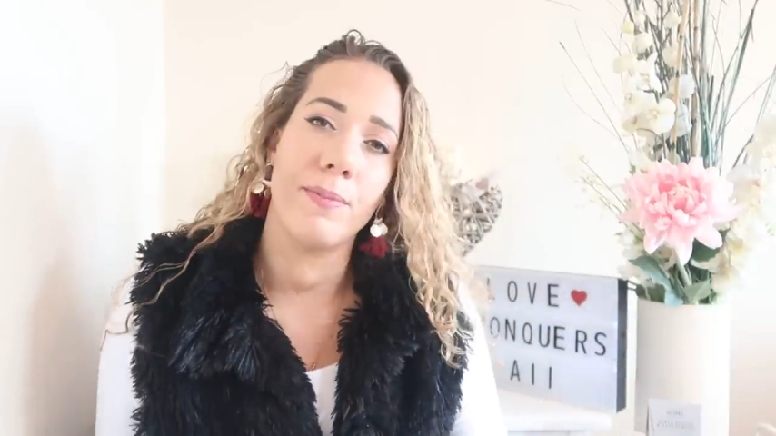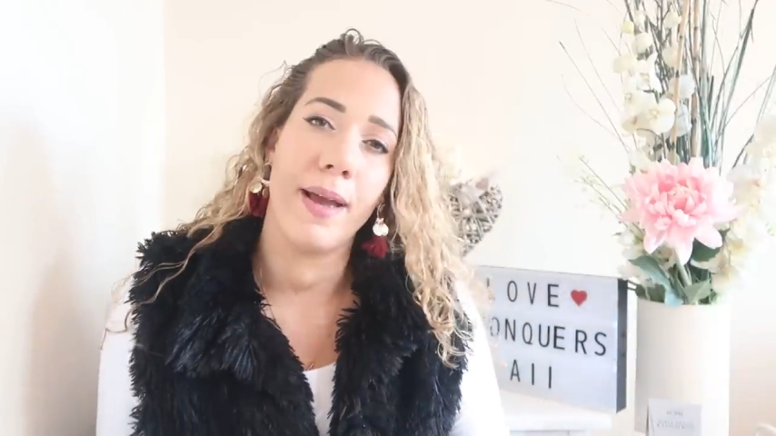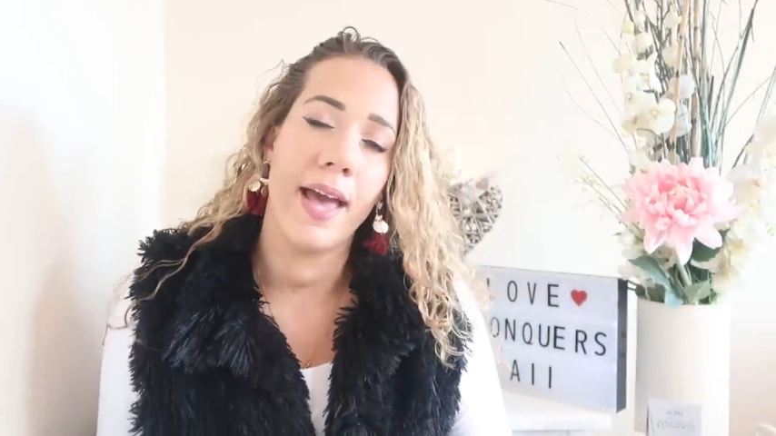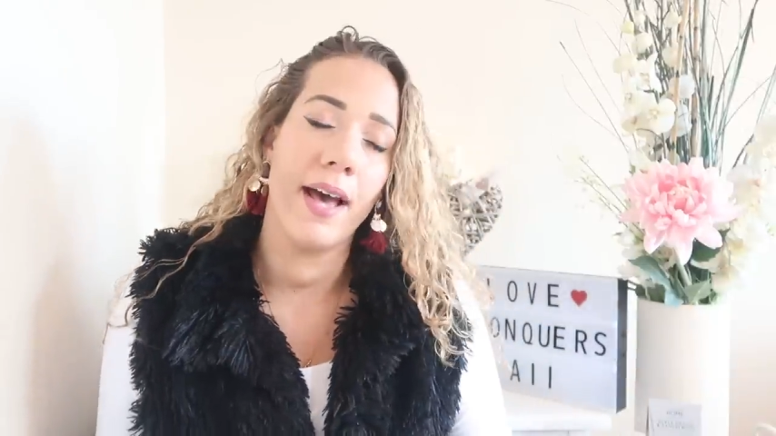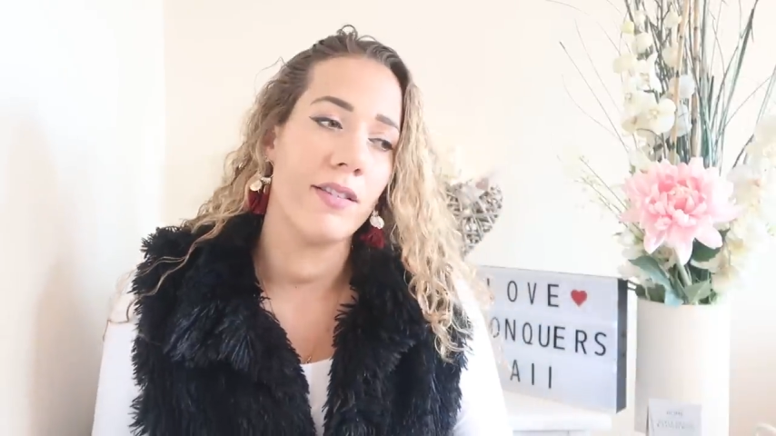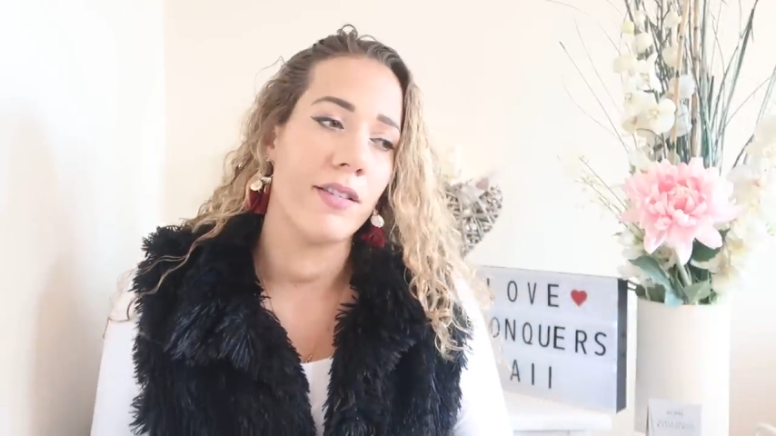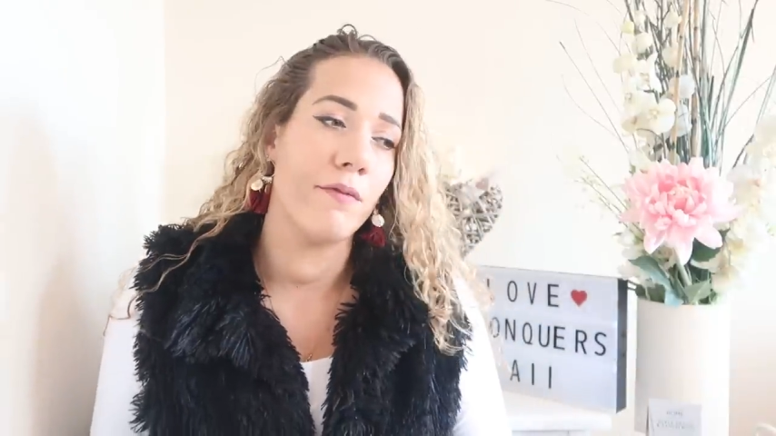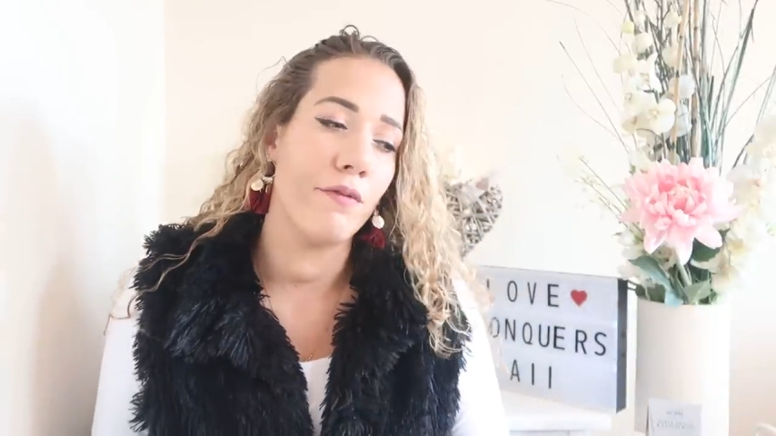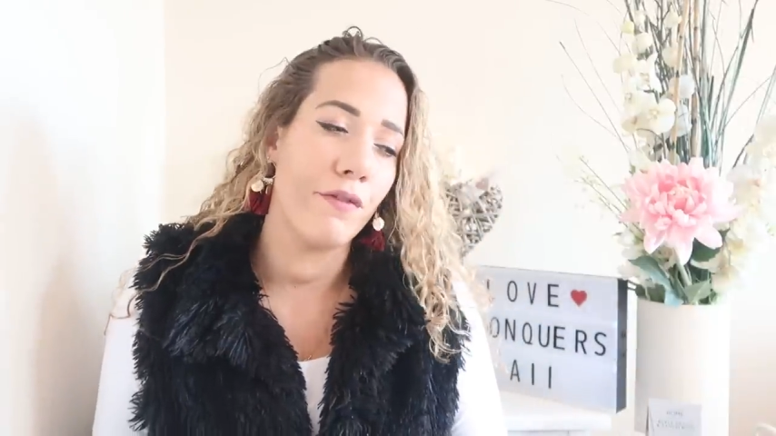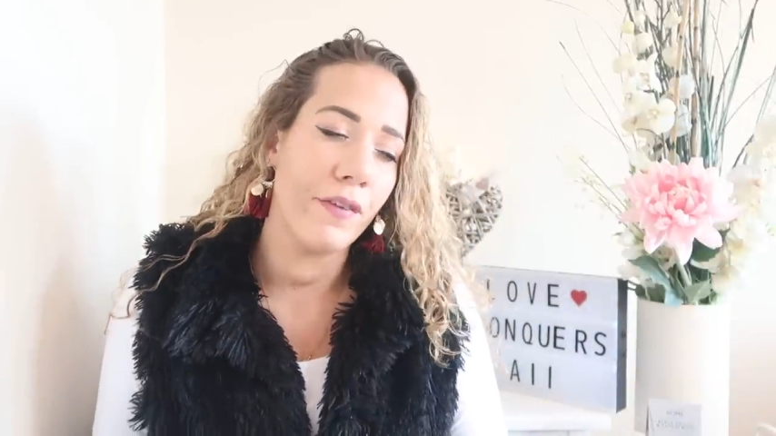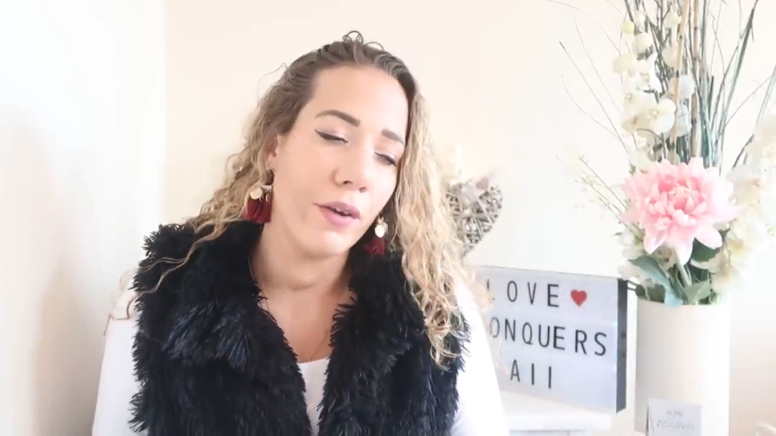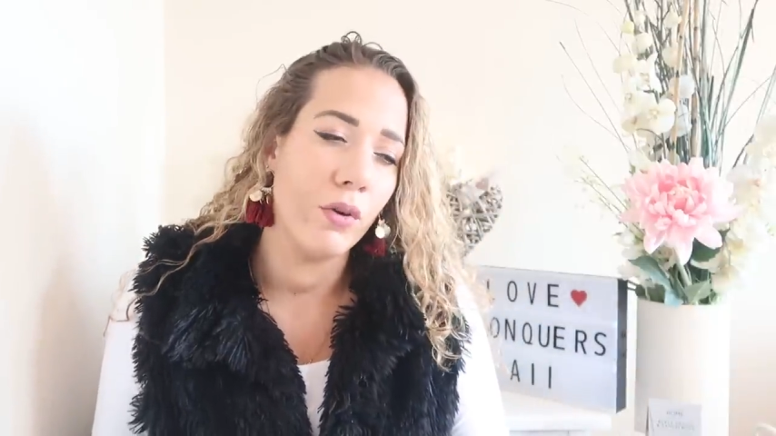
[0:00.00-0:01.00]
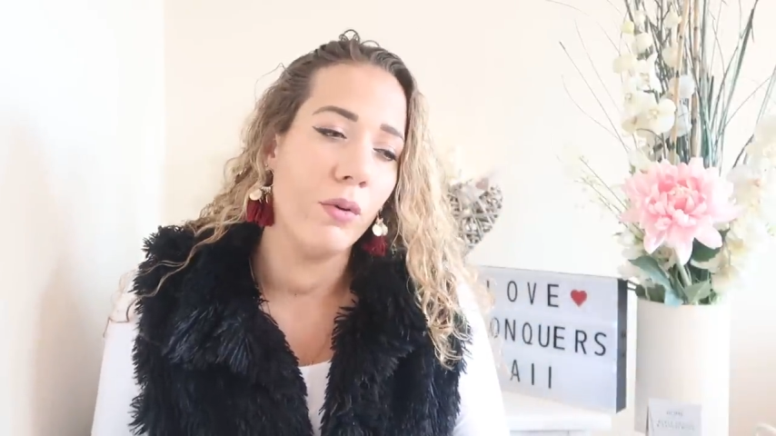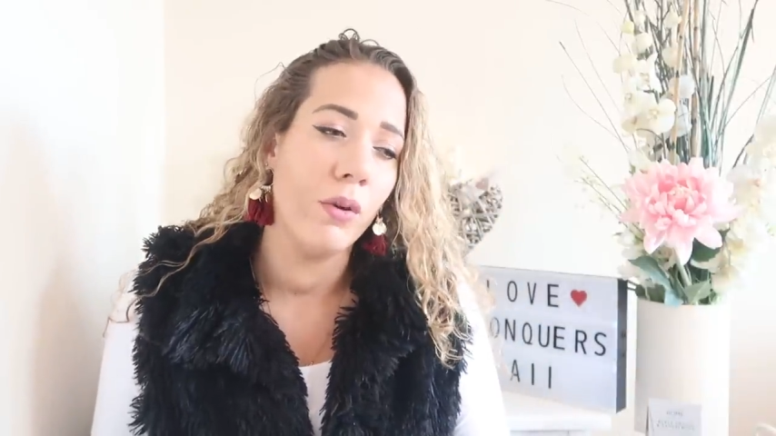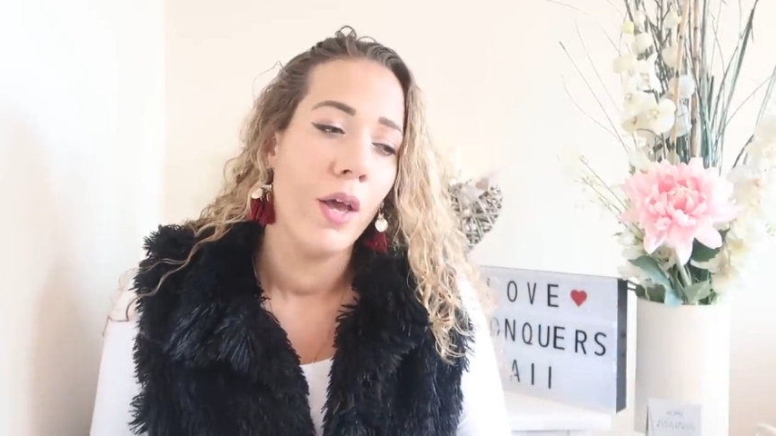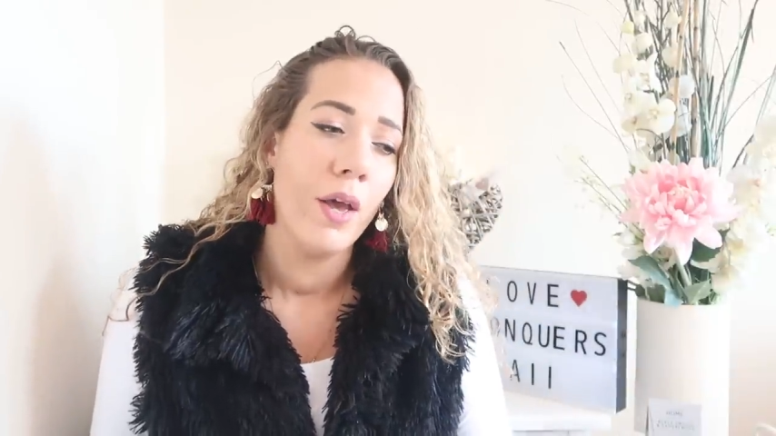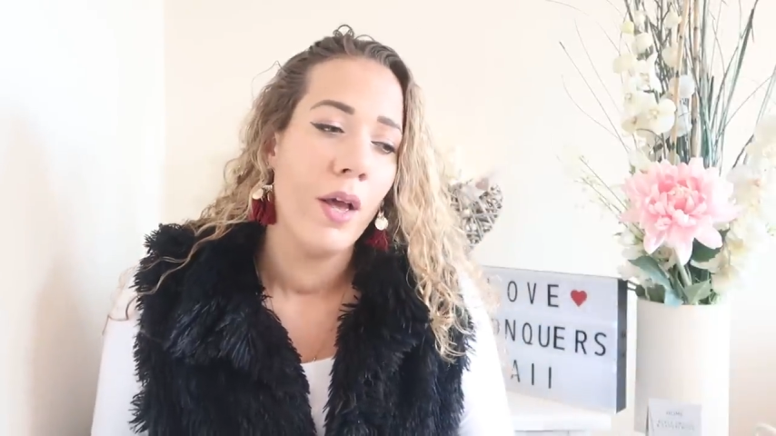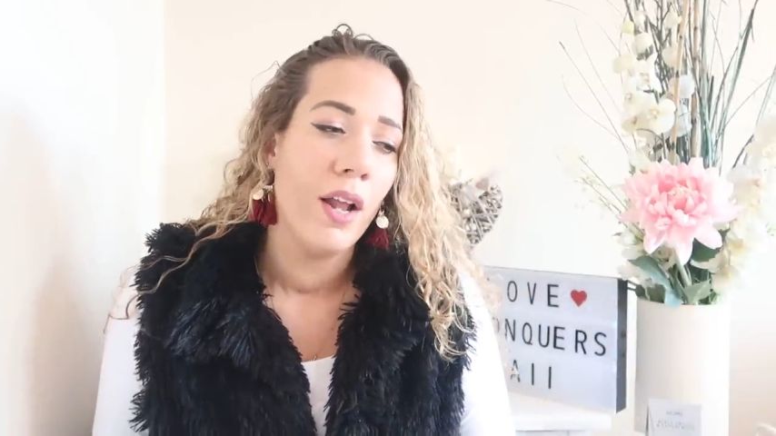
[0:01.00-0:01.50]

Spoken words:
to my house and feel